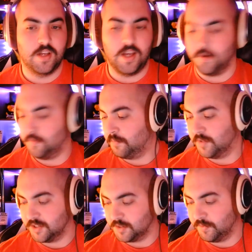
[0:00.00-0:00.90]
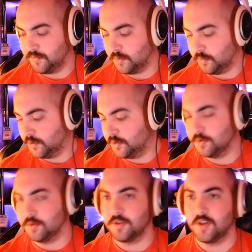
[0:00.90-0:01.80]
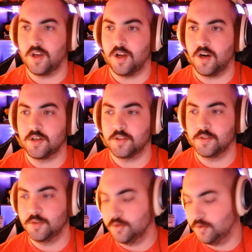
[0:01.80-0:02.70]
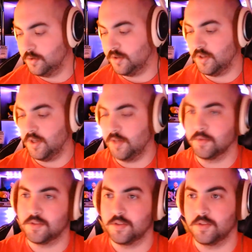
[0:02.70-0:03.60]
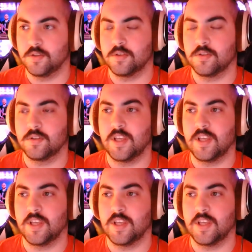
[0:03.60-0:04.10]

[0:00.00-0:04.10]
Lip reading: But just before we do, are you able to